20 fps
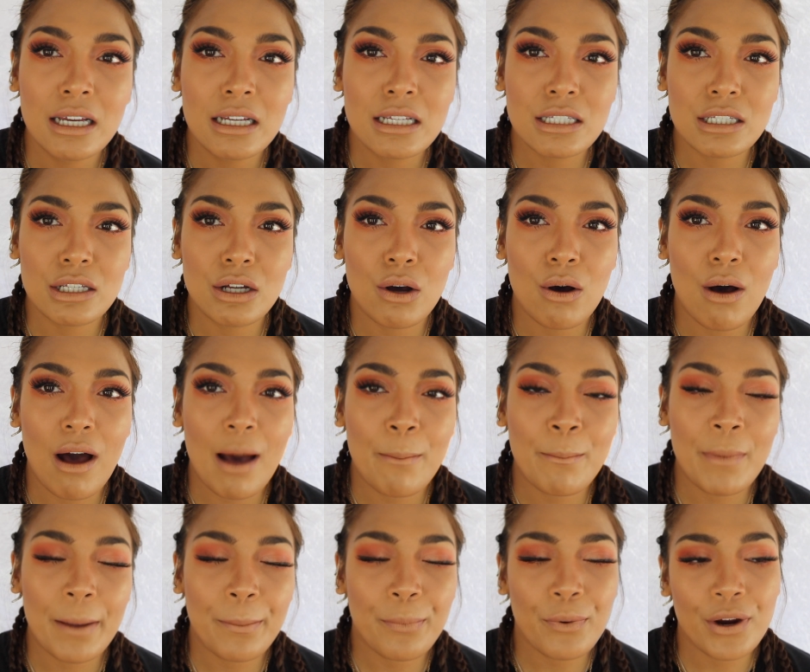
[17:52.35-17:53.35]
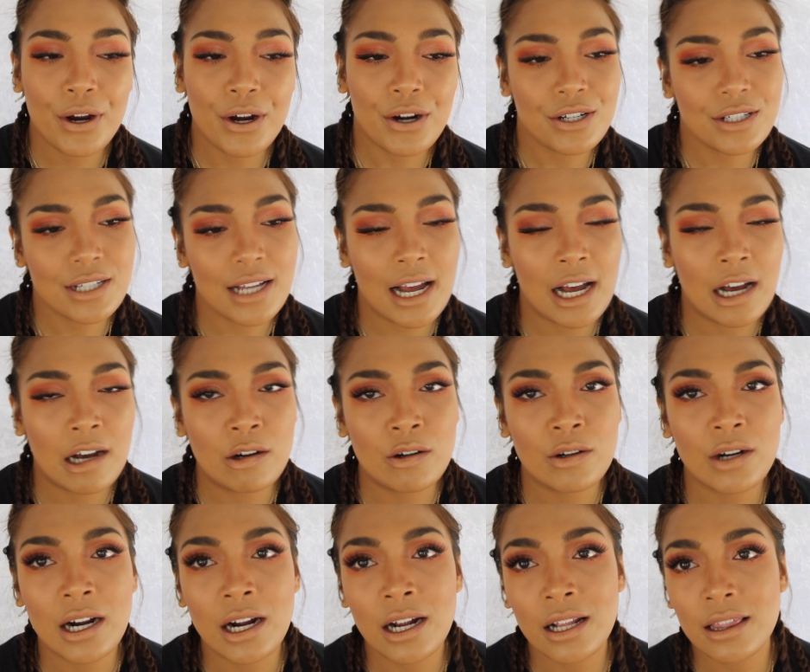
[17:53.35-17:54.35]
So my prayers
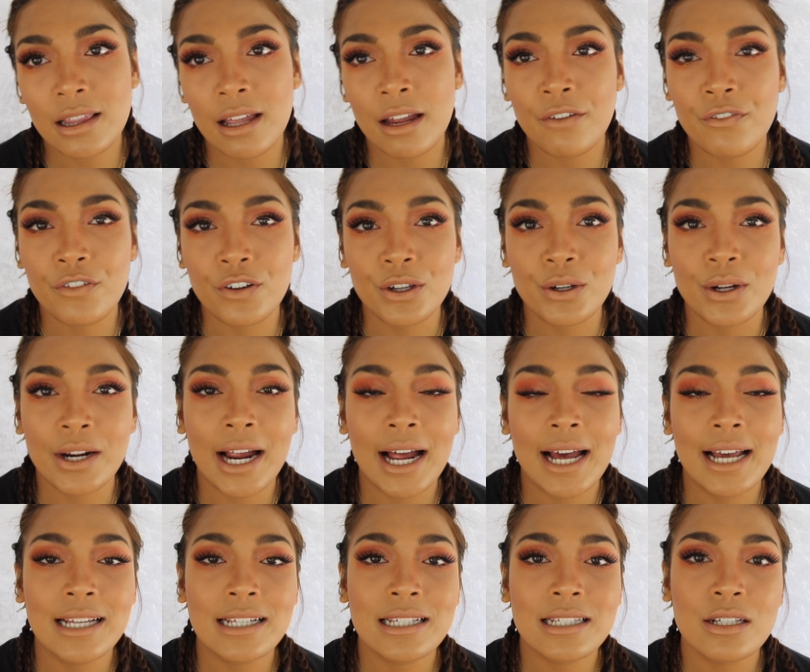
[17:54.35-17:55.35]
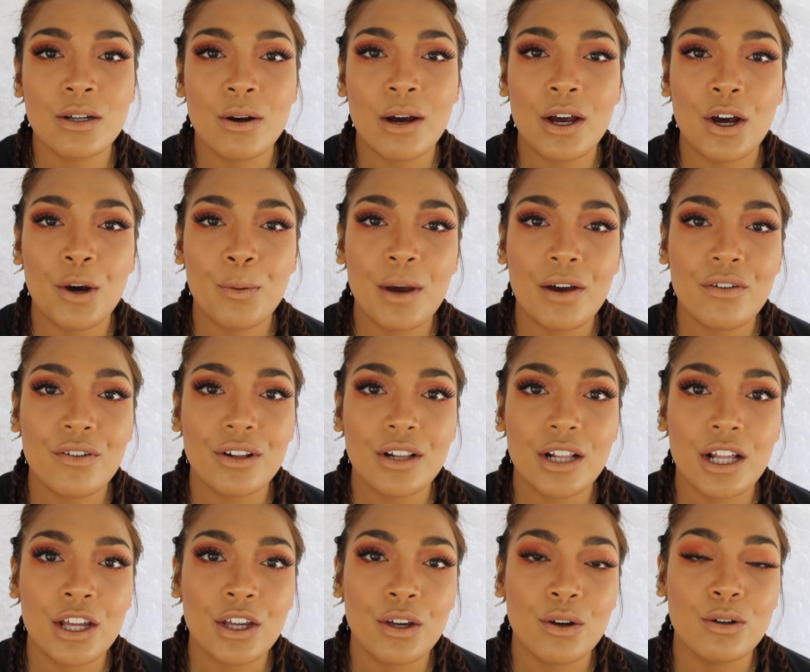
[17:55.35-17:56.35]
are out there for you guys. So I hope
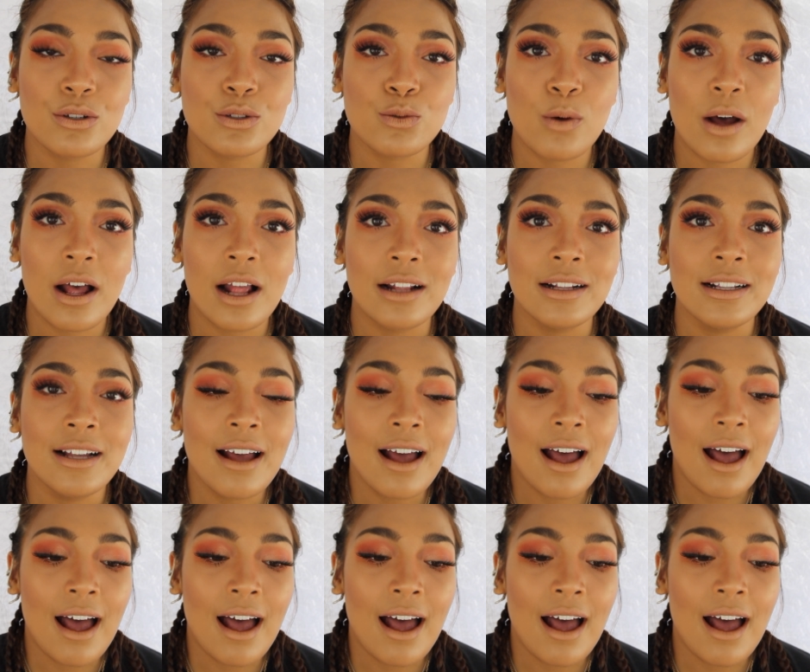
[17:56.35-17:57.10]
everything goes well.